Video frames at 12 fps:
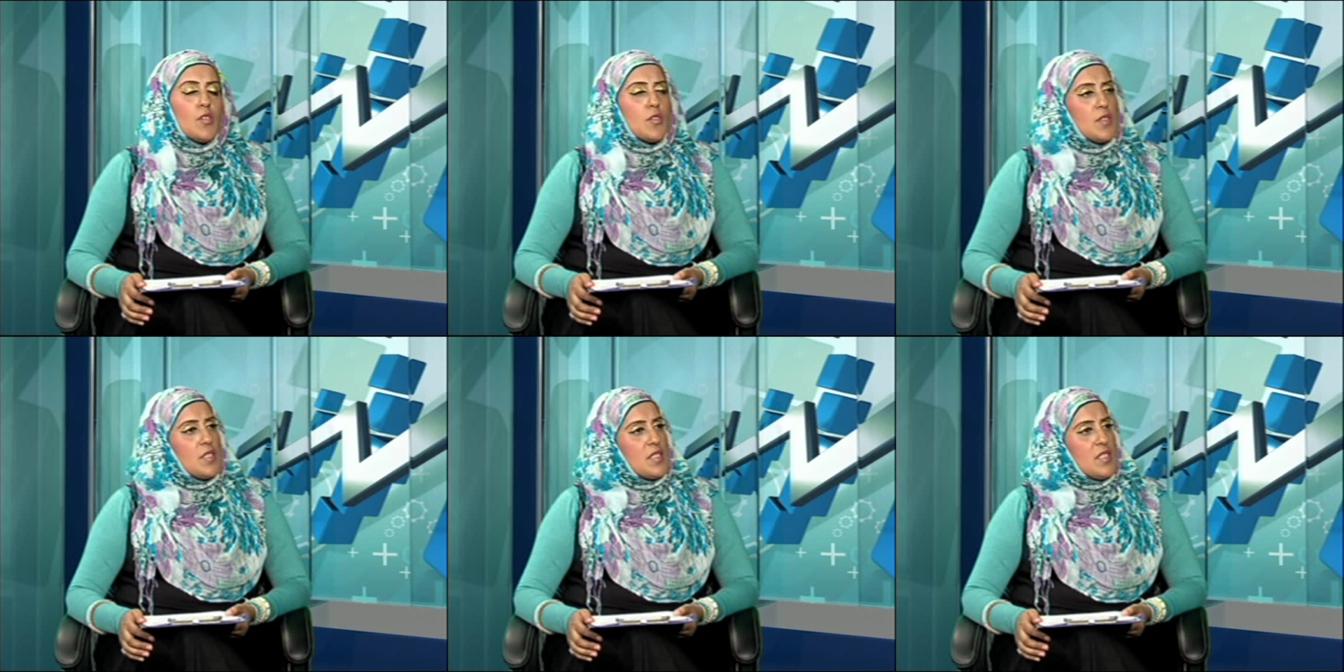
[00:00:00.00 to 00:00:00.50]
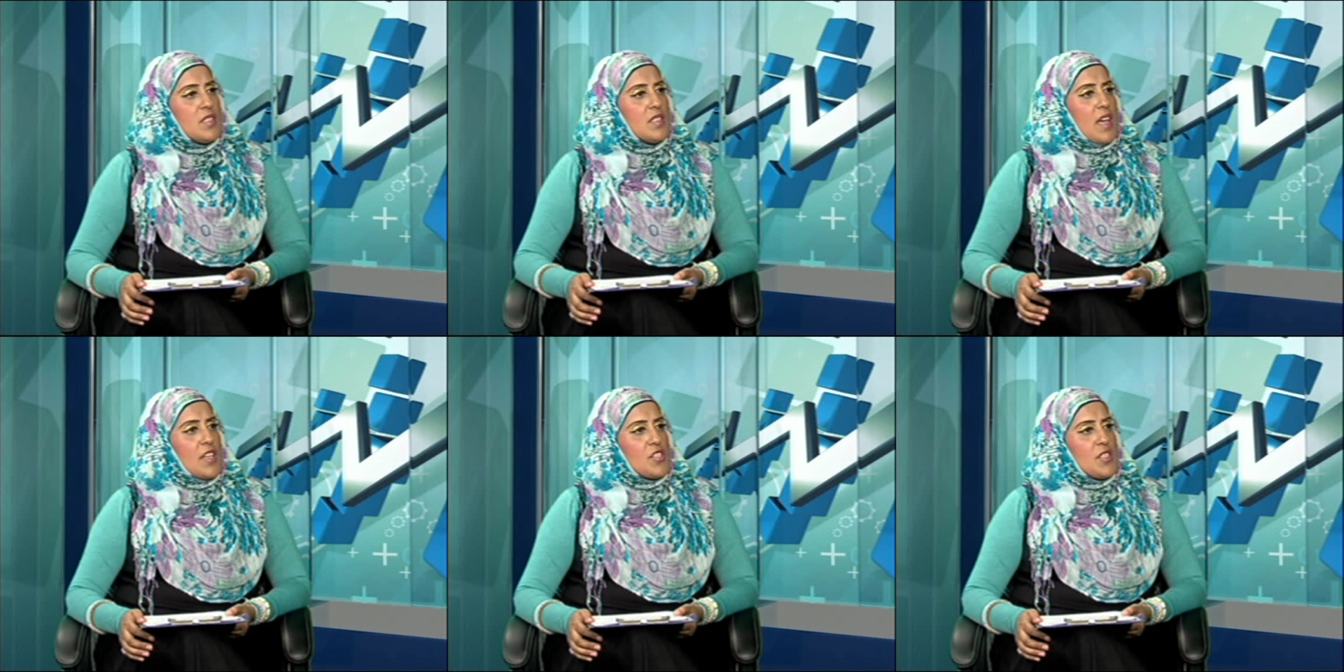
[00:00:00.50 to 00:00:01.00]
So does
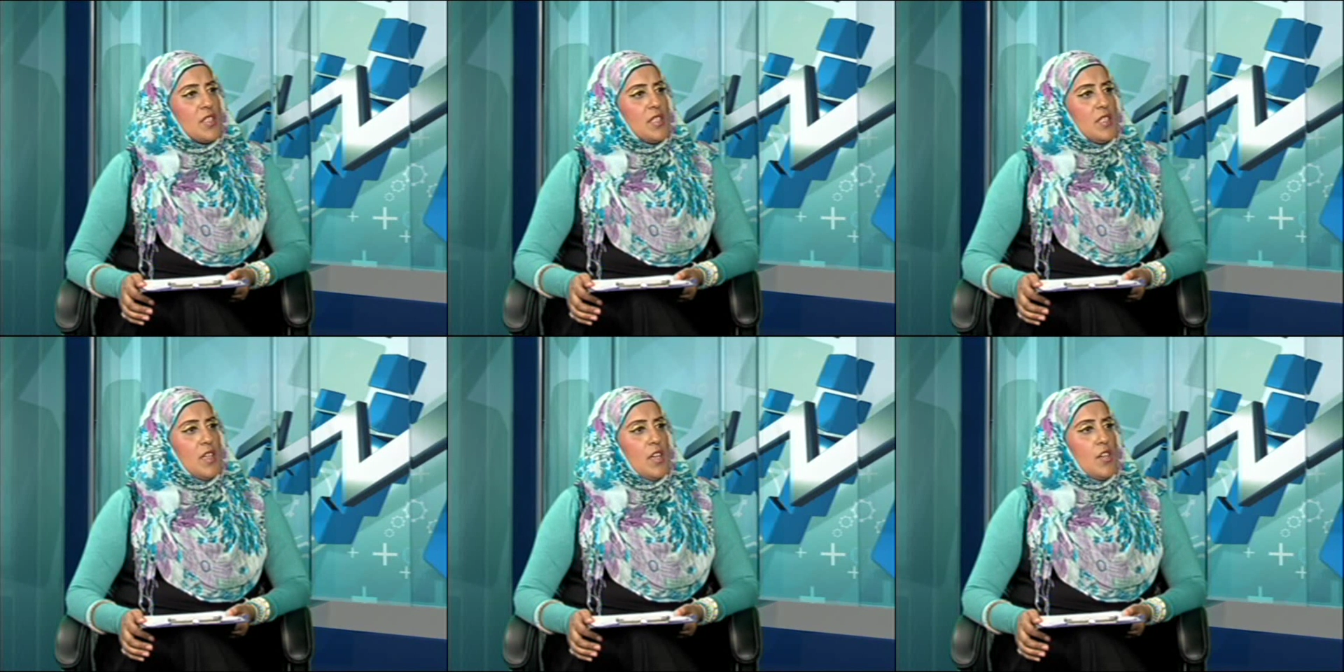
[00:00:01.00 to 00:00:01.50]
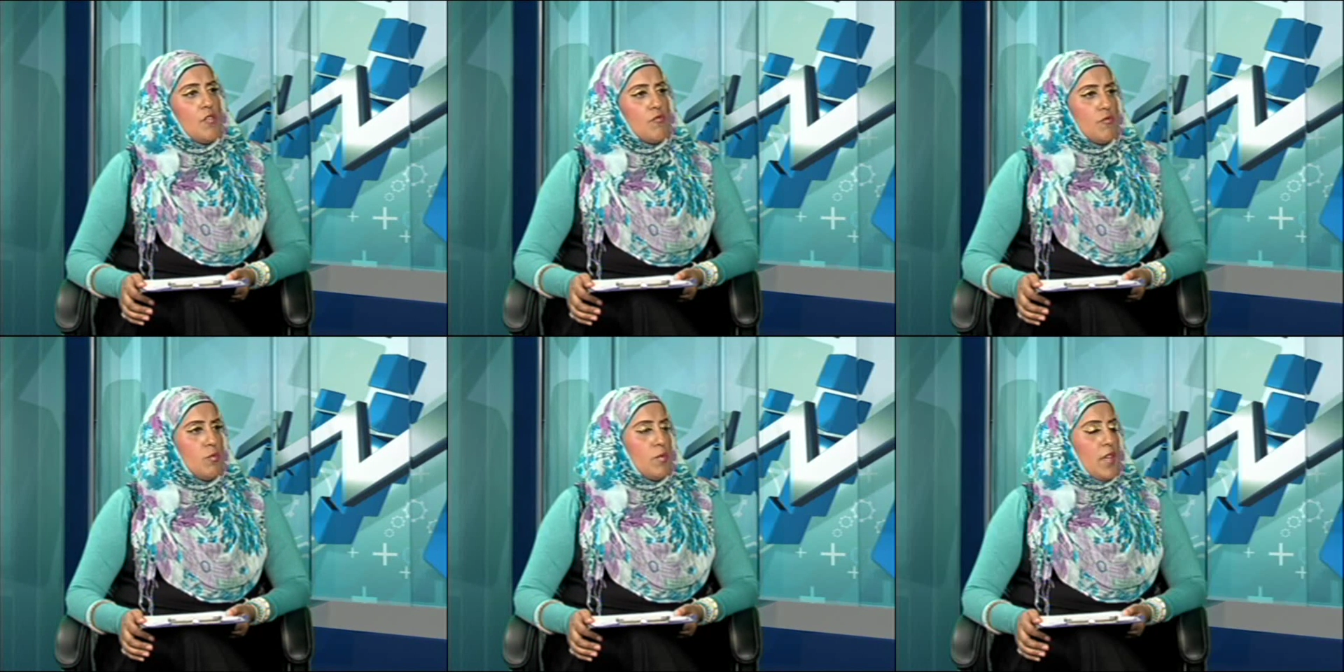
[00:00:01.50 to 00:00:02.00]
this actually
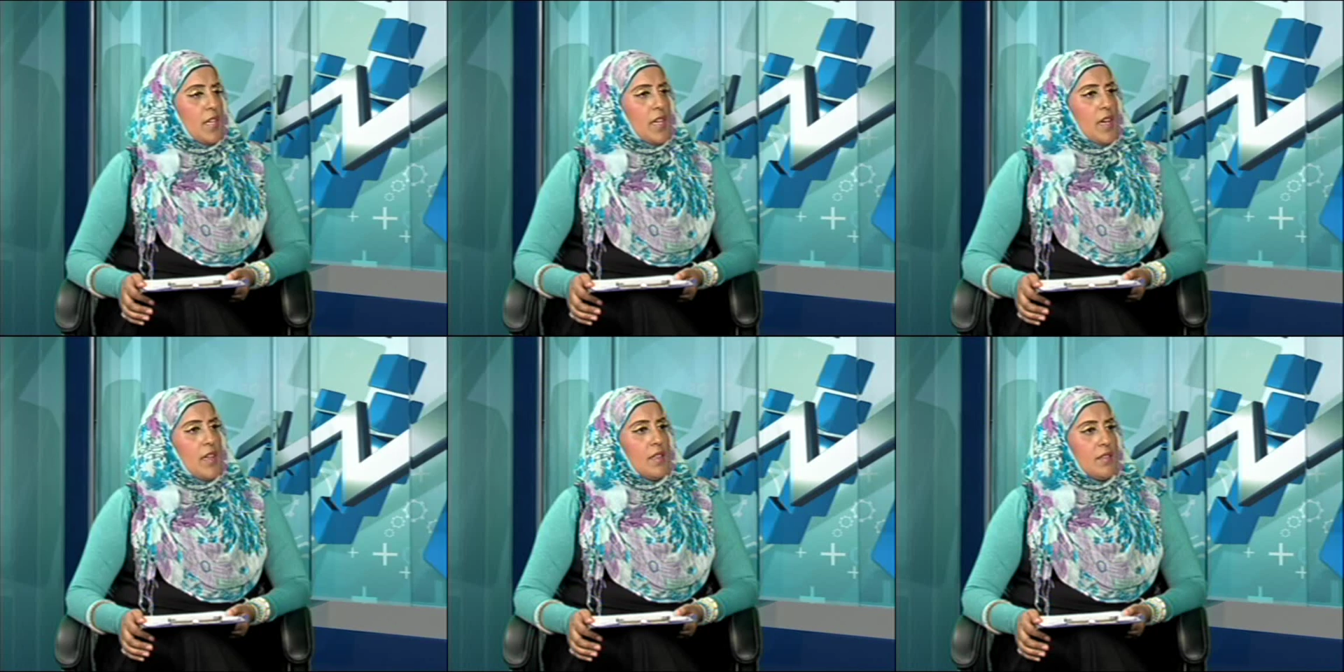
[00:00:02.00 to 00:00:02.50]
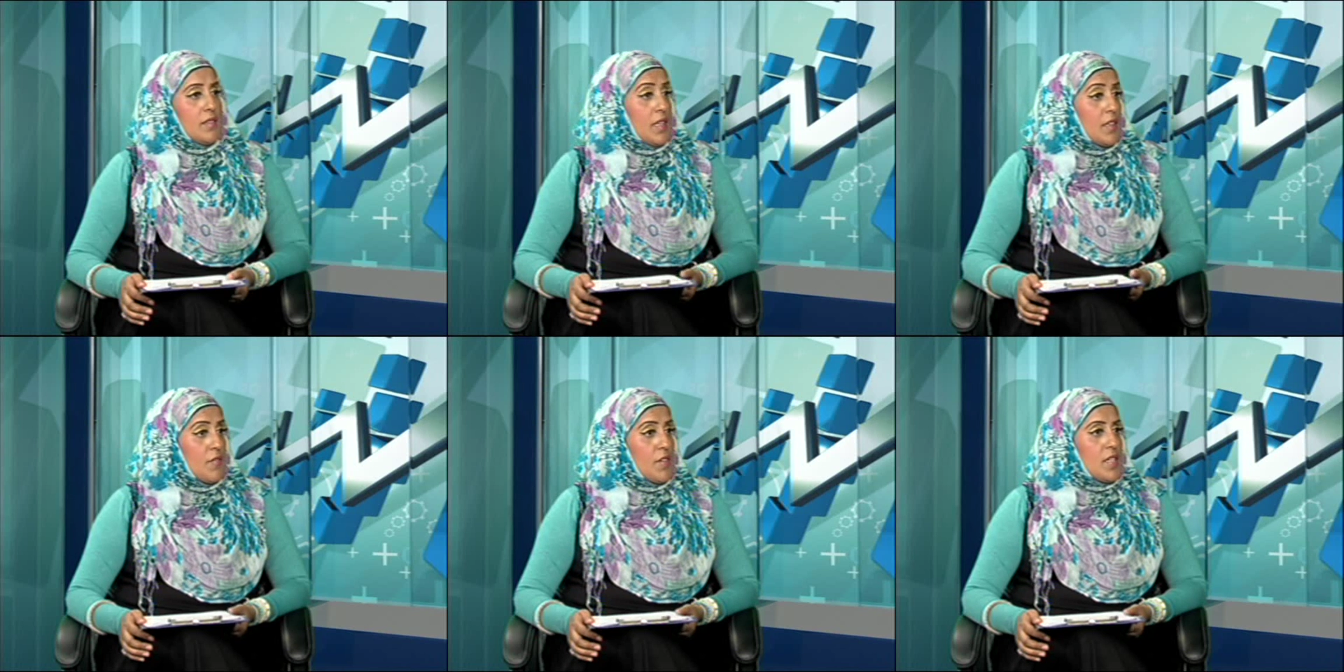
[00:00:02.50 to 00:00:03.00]
rule that
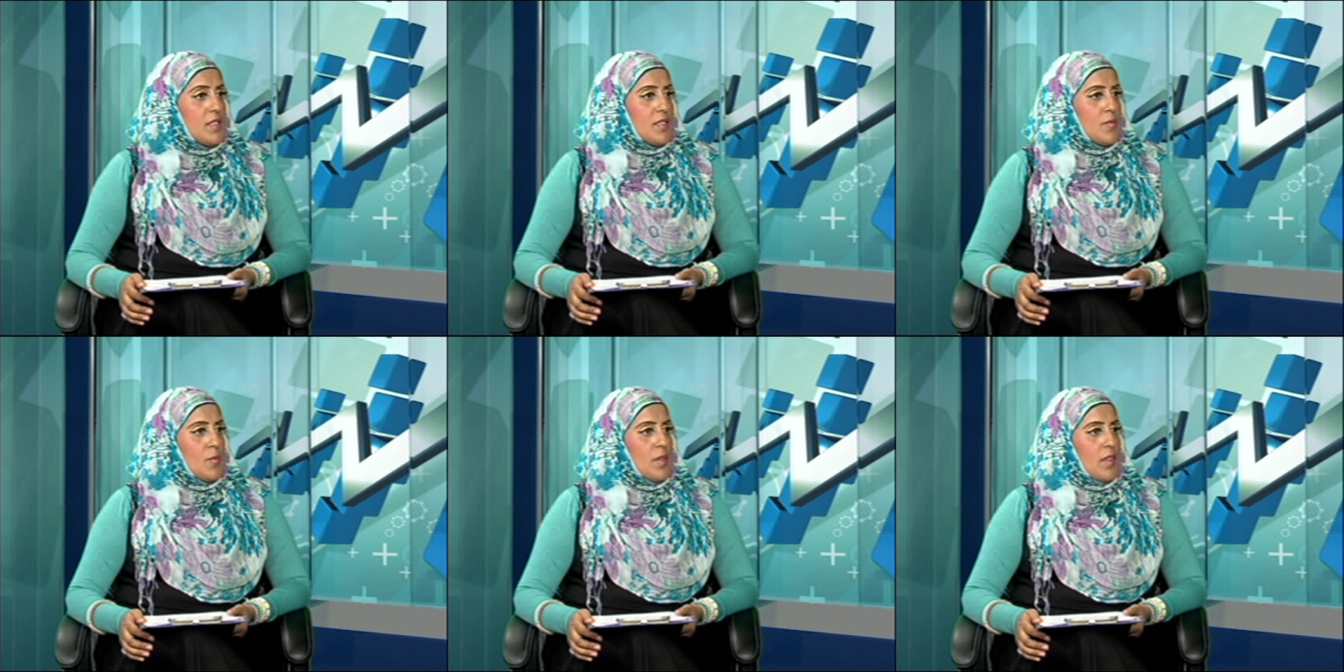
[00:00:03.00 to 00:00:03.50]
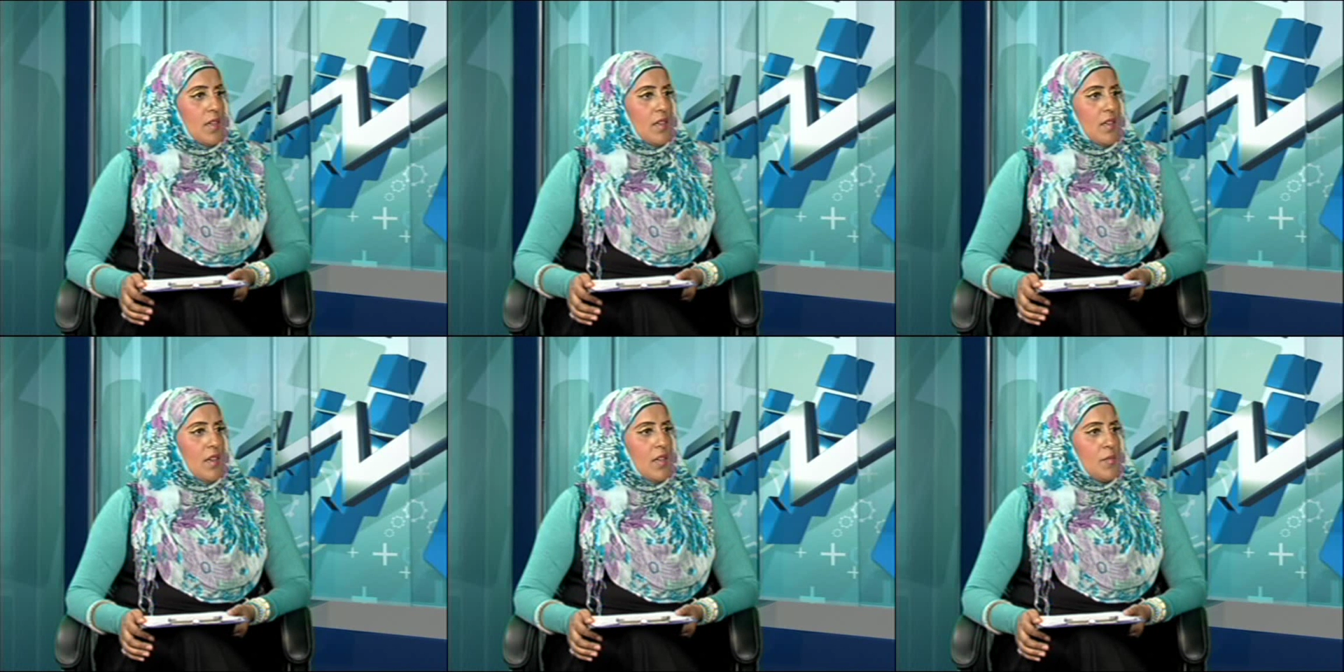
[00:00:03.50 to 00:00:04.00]
that there is
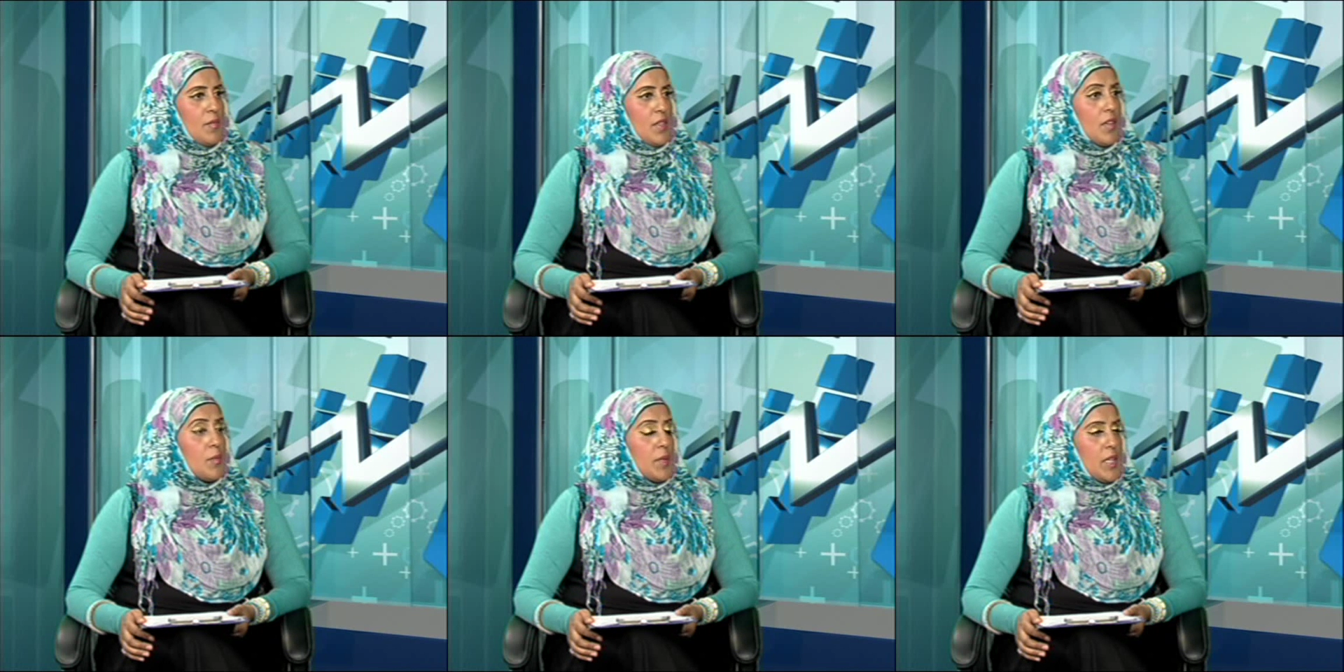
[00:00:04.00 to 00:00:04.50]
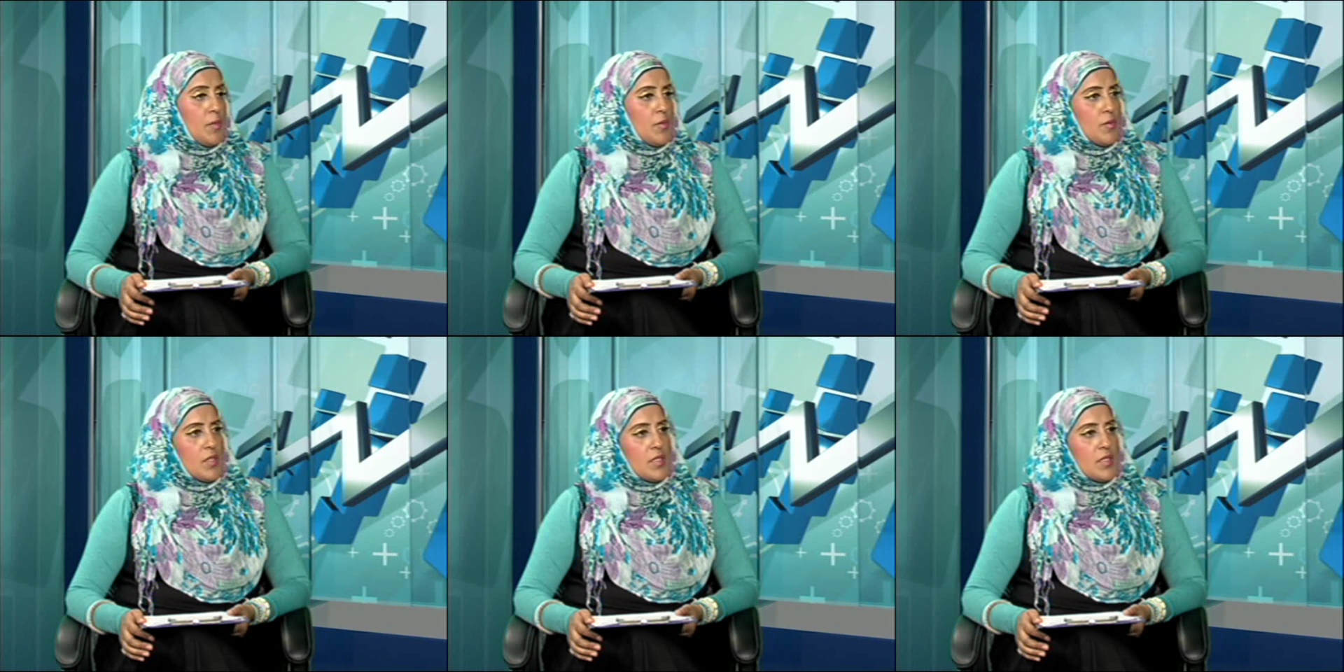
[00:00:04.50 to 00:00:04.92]
within young people?